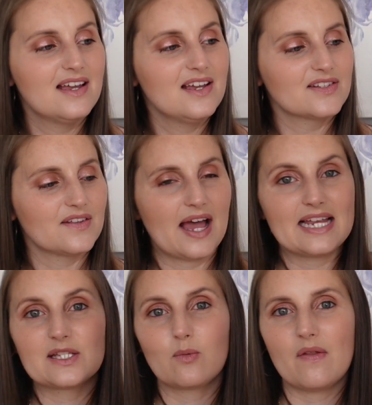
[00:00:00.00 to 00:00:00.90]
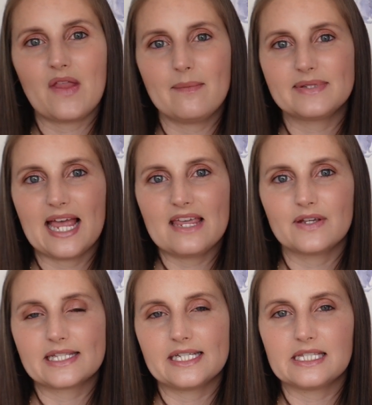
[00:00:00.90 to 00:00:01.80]
So that is the one that I'm
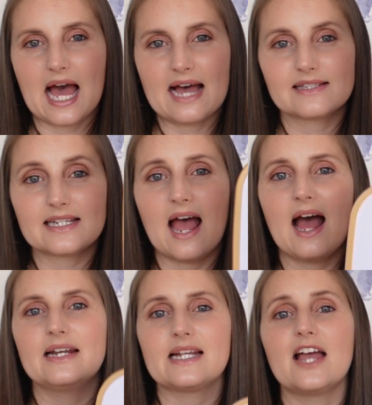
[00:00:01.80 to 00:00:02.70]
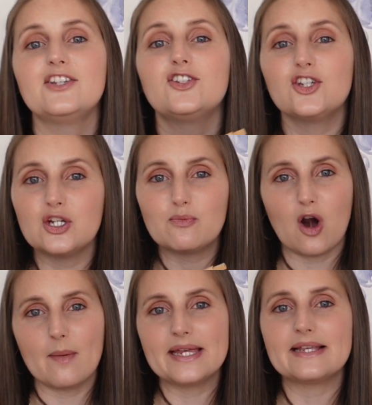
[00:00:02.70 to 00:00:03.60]
saving till last, and I do
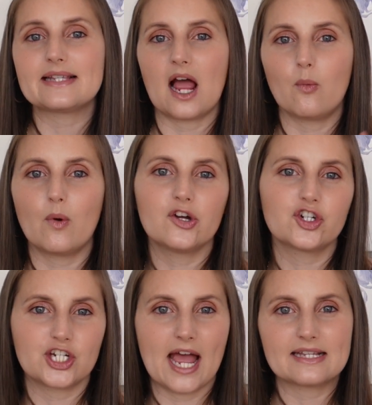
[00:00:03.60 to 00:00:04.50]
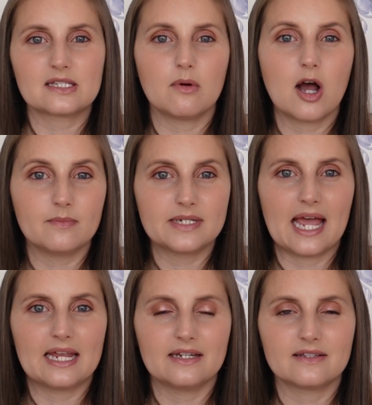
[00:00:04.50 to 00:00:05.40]
promise I will share some
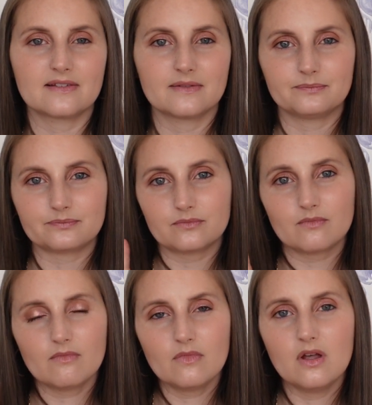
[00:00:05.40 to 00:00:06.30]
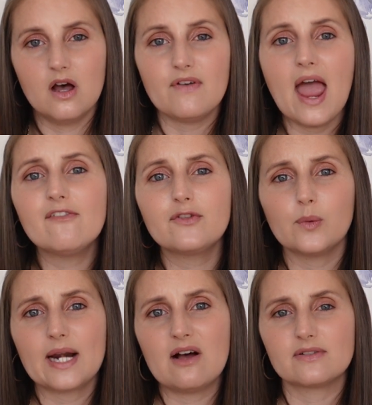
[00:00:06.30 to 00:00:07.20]
updates of
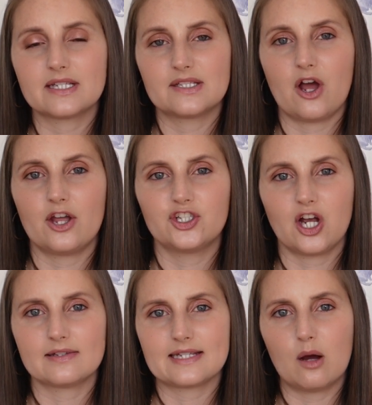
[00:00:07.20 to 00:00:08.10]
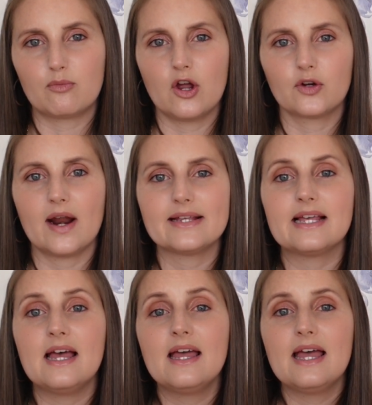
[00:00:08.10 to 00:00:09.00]
everyone else's 9 jar Sal
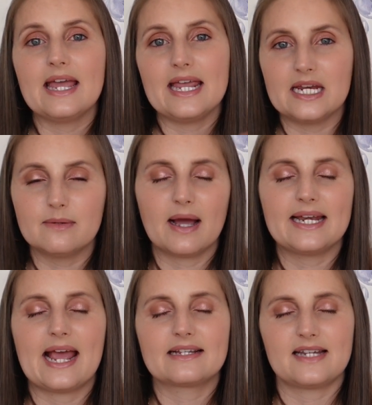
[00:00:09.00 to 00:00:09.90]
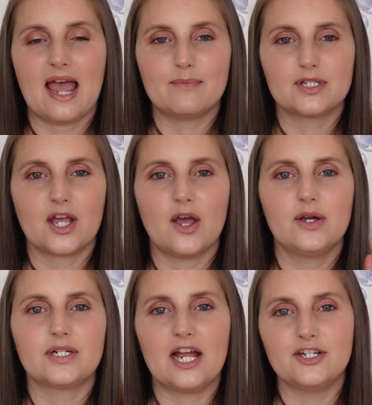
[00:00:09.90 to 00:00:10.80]
progress in my next
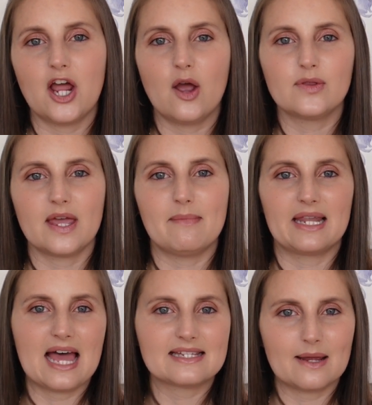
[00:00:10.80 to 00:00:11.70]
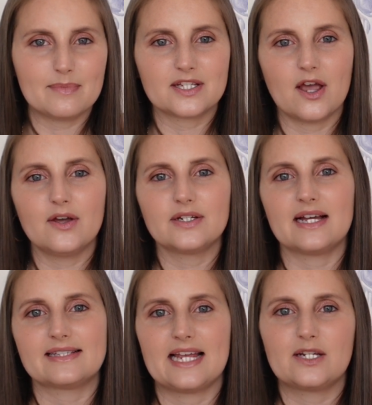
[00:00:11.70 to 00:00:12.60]
episode. I know that in my last episode
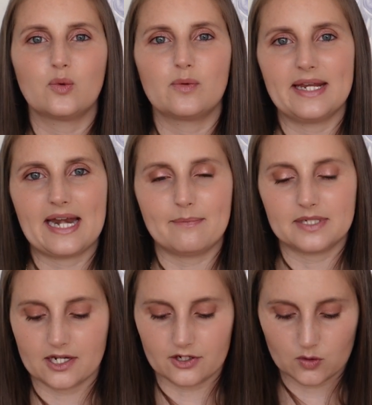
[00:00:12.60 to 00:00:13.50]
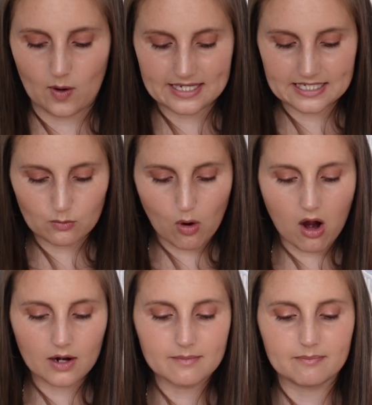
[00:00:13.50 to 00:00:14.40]
I said it would be in episode
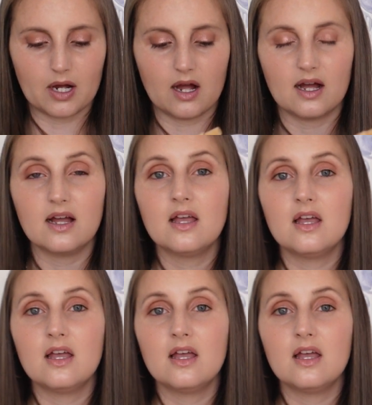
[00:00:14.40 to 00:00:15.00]
21, but